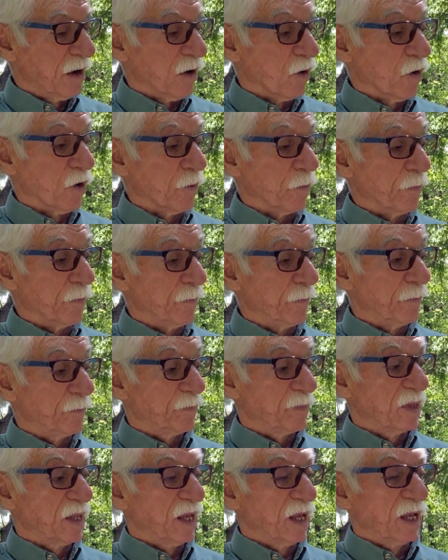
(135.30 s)
Oh,
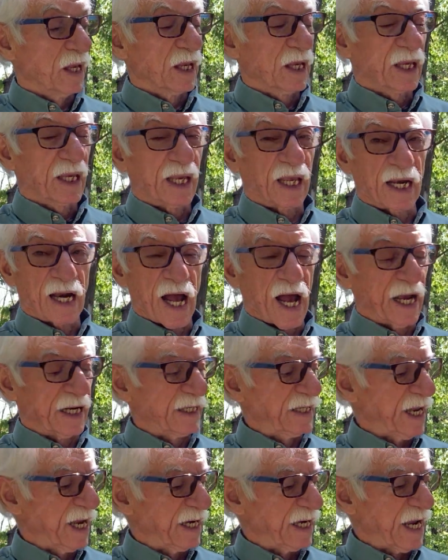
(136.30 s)
can I
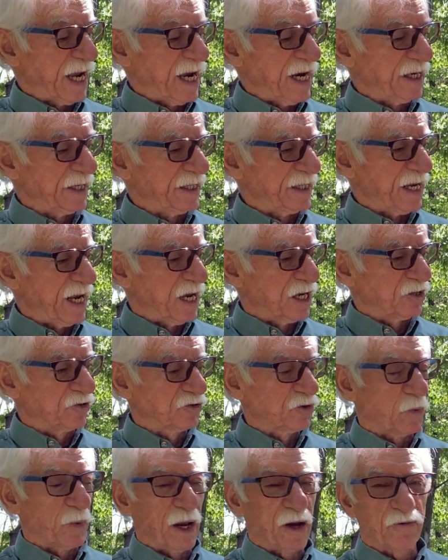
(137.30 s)
take 8 tens
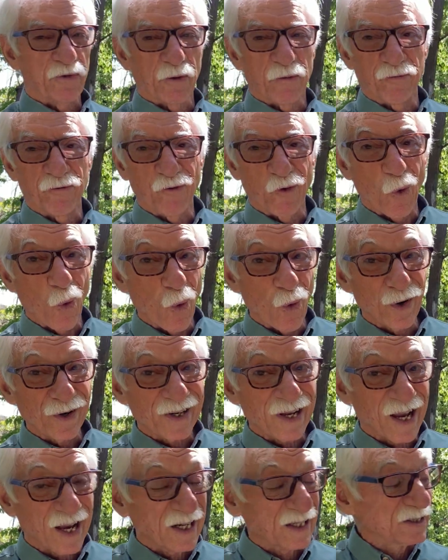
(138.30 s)
away from 4
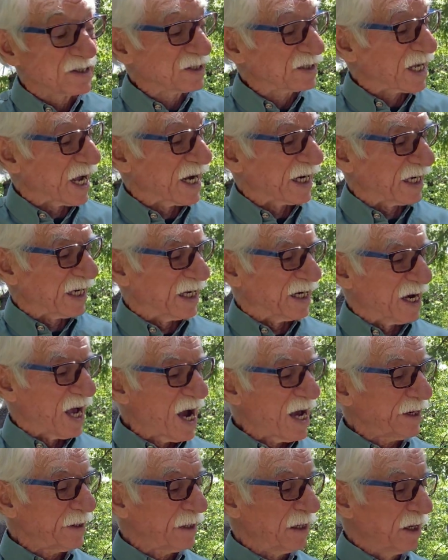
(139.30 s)
tens? I
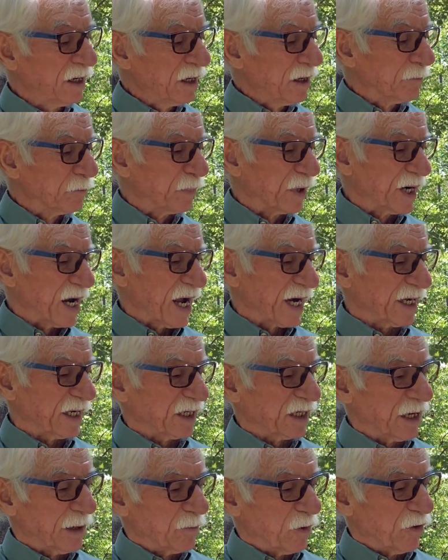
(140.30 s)
cannot, but I can
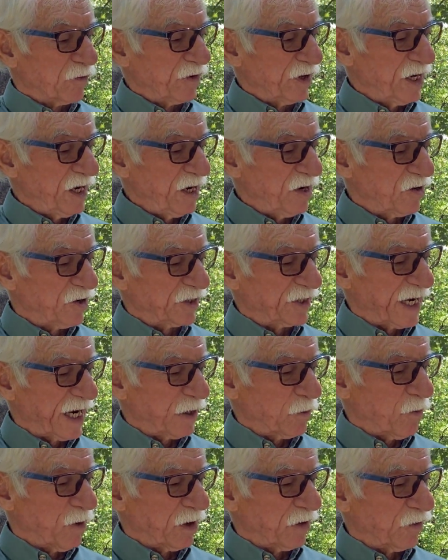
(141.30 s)
come over here and
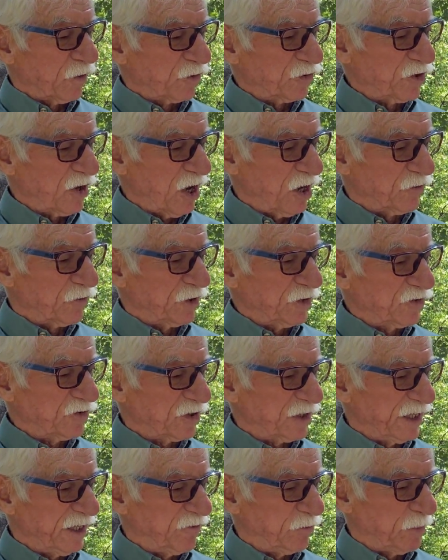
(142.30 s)
take one of those hundreds,
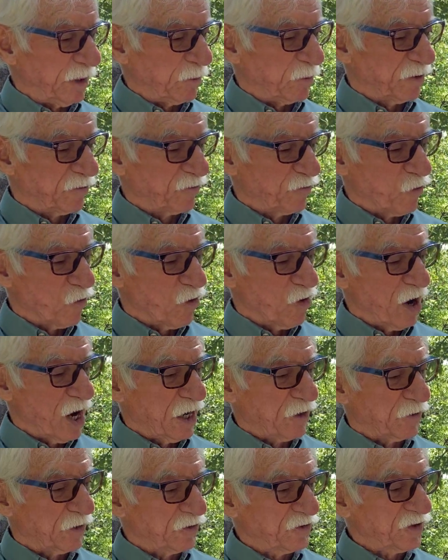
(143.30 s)
leave me with 4
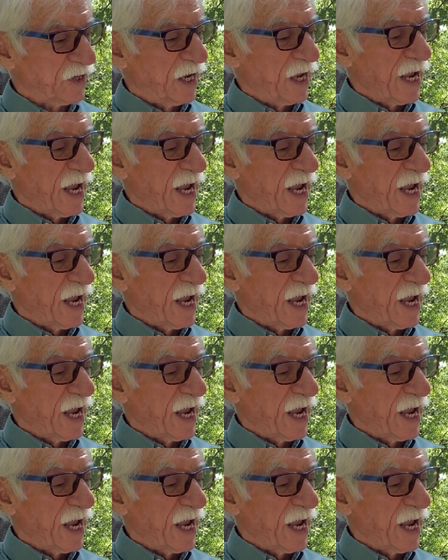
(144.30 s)
hundreds,